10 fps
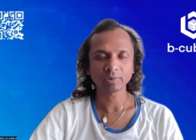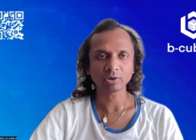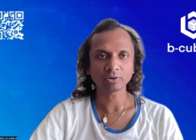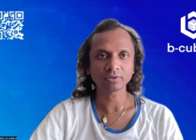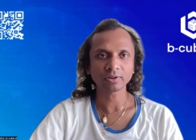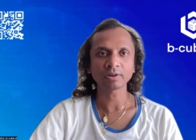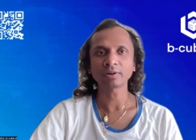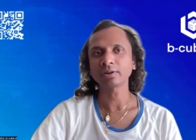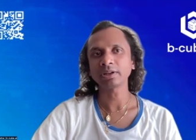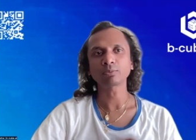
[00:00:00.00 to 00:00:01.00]
because
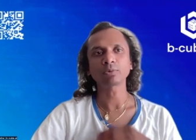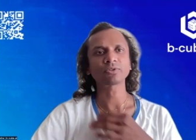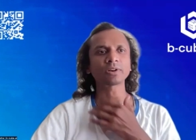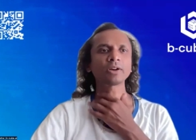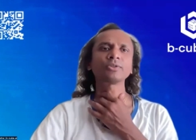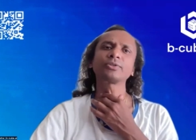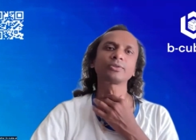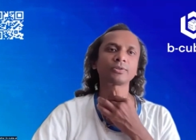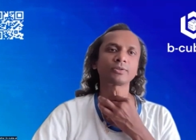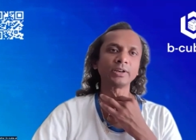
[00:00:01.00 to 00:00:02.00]
uh, it was
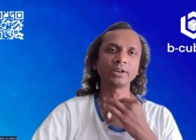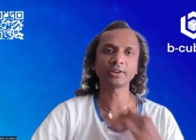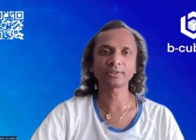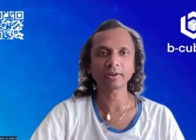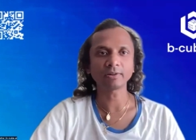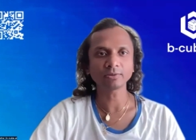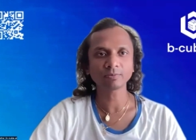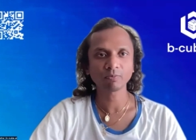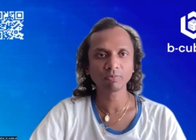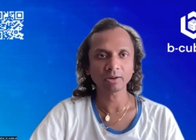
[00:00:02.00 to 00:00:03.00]
announced three days
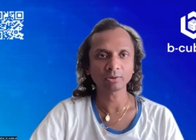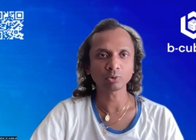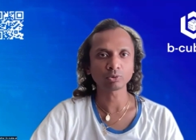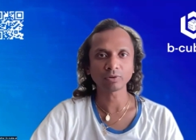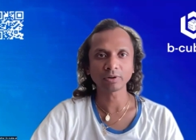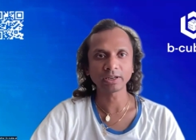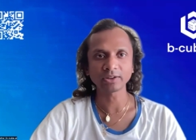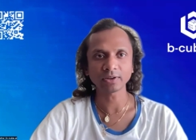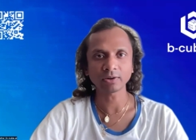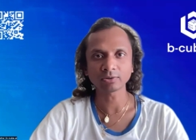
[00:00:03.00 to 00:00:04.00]
ago, two, three
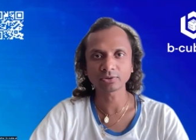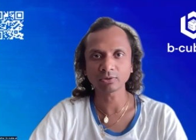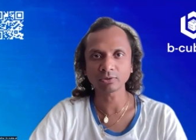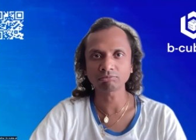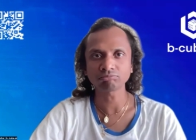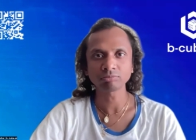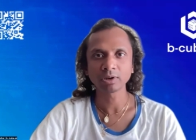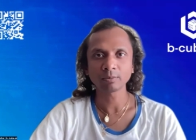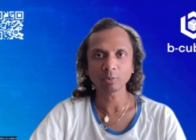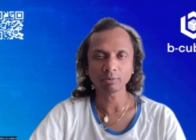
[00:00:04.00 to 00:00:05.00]
days ago. So
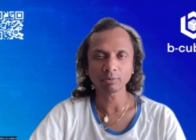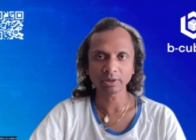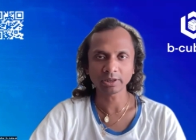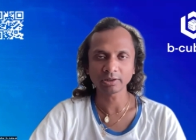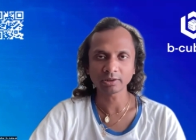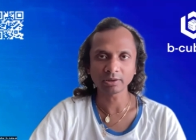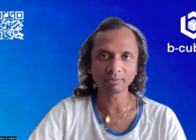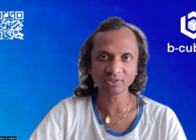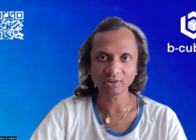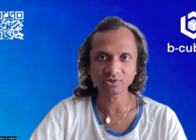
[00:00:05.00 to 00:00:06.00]
probably the
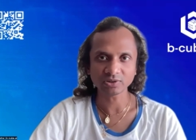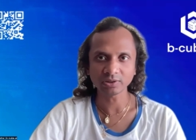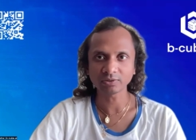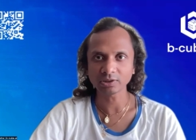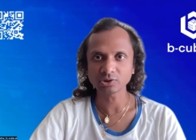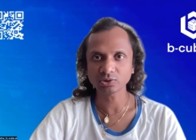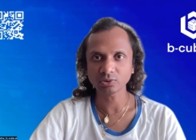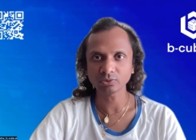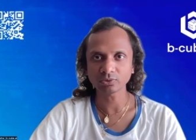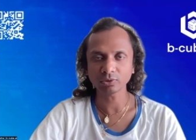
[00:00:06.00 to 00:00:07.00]
message didn't reach
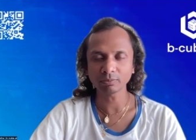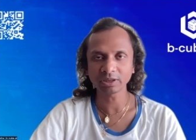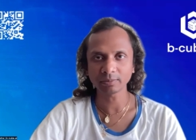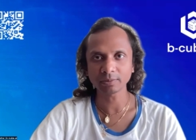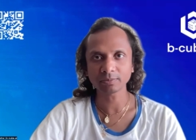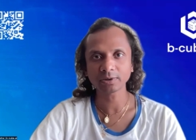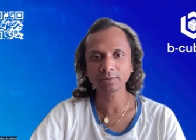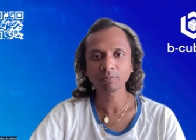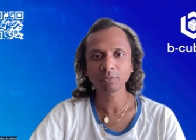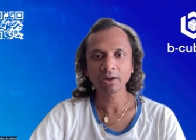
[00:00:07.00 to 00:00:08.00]
to so many
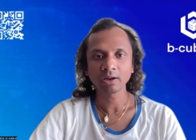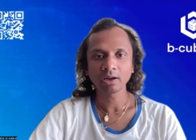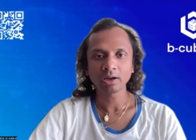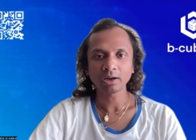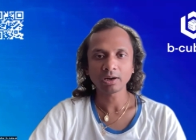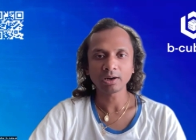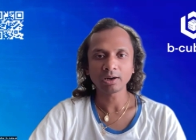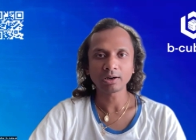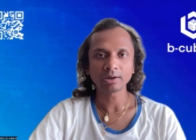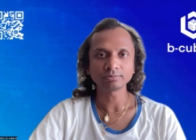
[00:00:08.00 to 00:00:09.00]
people.
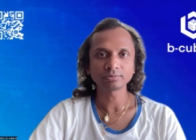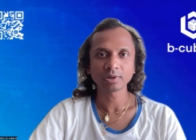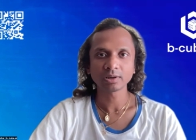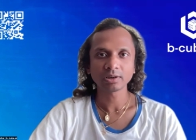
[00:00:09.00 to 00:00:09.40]
Um,